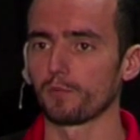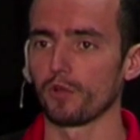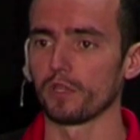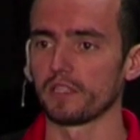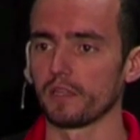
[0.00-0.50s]

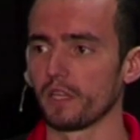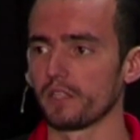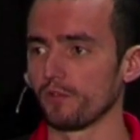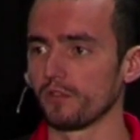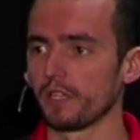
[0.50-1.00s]
exploit
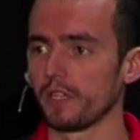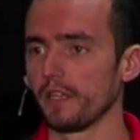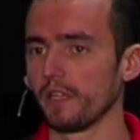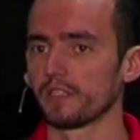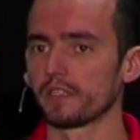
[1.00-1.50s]
database, you'll see
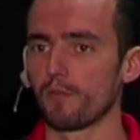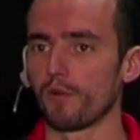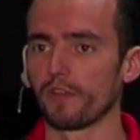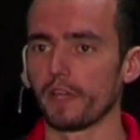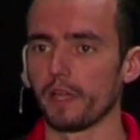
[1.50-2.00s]
some
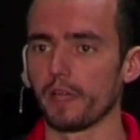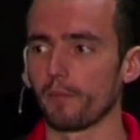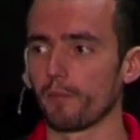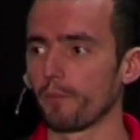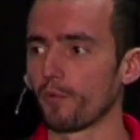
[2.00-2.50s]
of
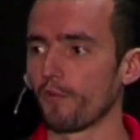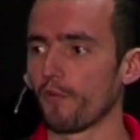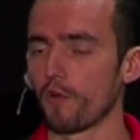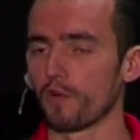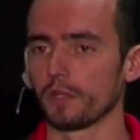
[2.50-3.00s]
the proof
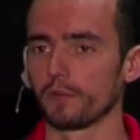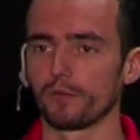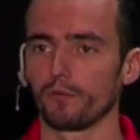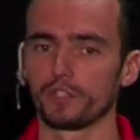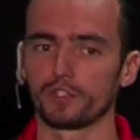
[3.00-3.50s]
of
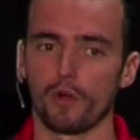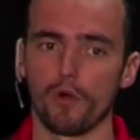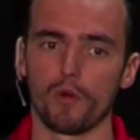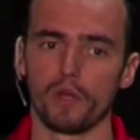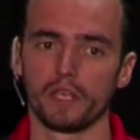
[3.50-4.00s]
concepts which
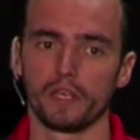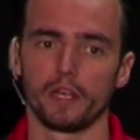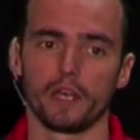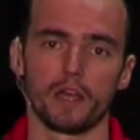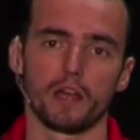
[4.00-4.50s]
show
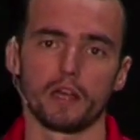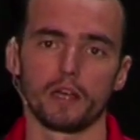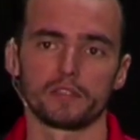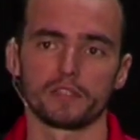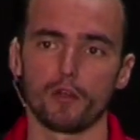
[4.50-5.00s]

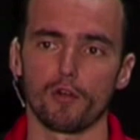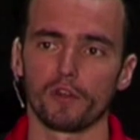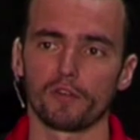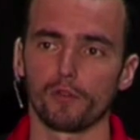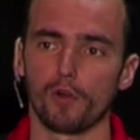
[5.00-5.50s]
uh, stack
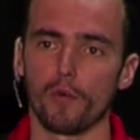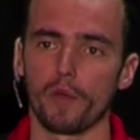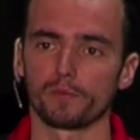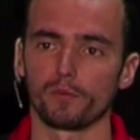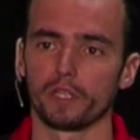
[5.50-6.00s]
overflow,
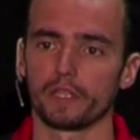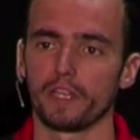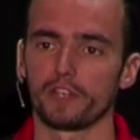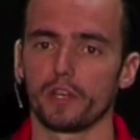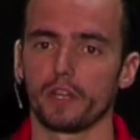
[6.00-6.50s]

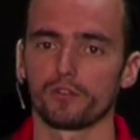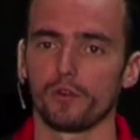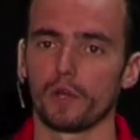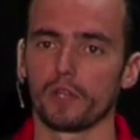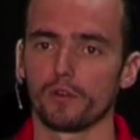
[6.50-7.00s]
exploitation, and
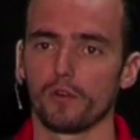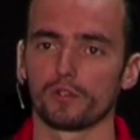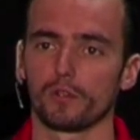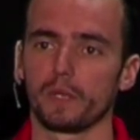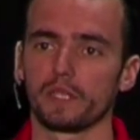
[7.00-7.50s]
so on and so on.
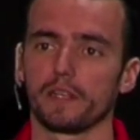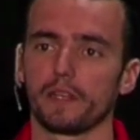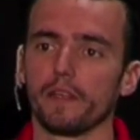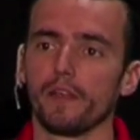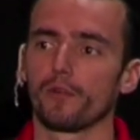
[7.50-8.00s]
So
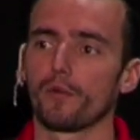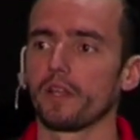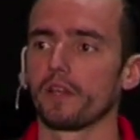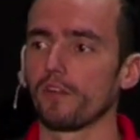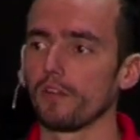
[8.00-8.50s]
basically,
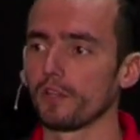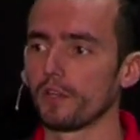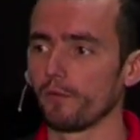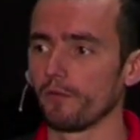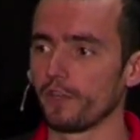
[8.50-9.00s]
running a
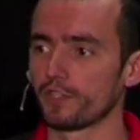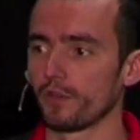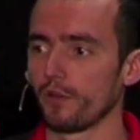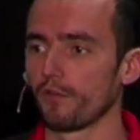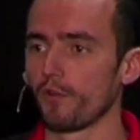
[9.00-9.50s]
vulnerable
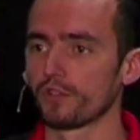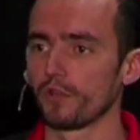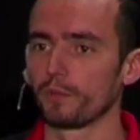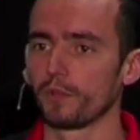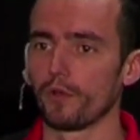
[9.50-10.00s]
version of
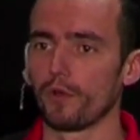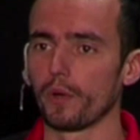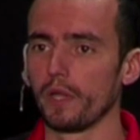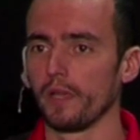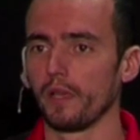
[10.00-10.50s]
GhostScript in
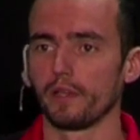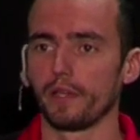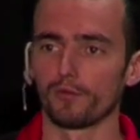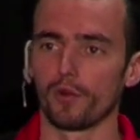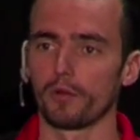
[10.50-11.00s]
your
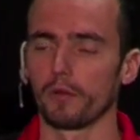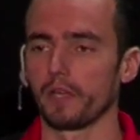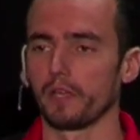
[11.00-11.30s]
network,